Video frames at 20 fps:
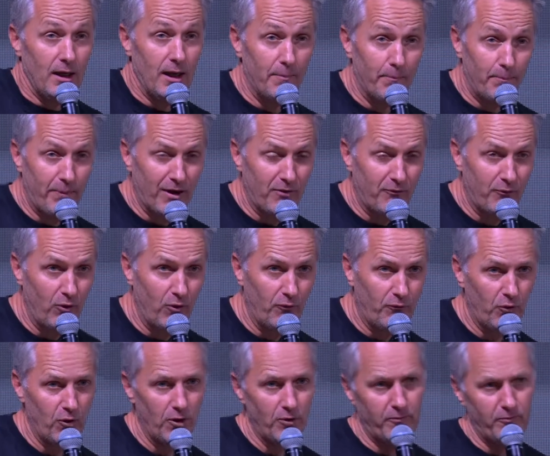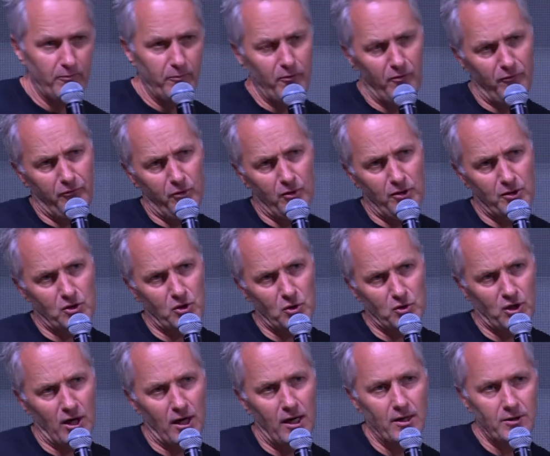impactful for the
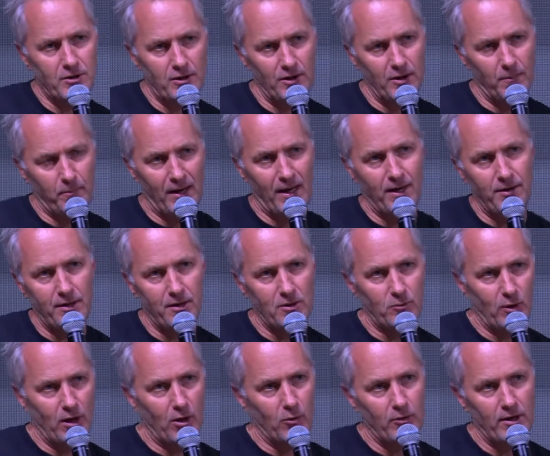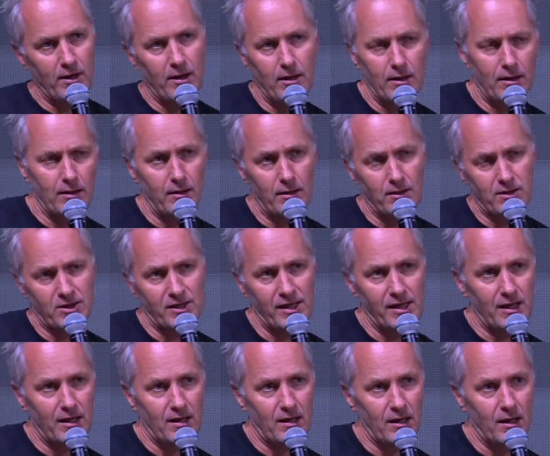society and the planet, while we
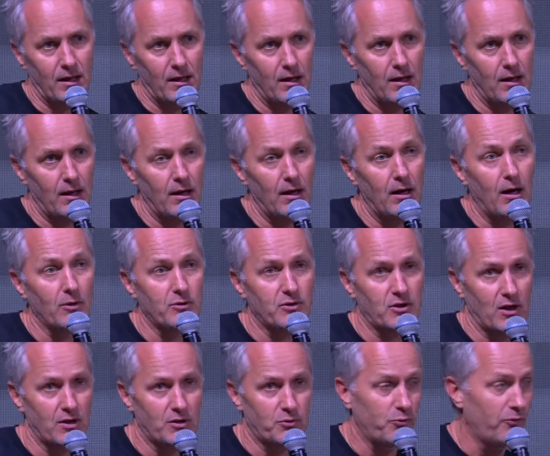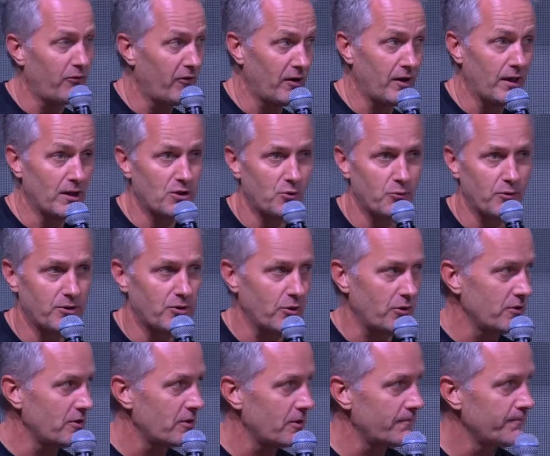seek outsized financial
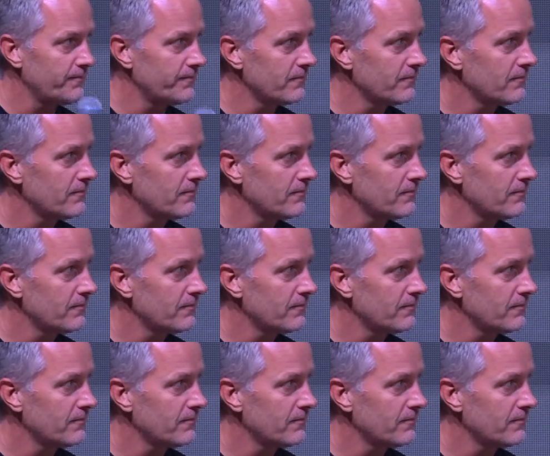returns.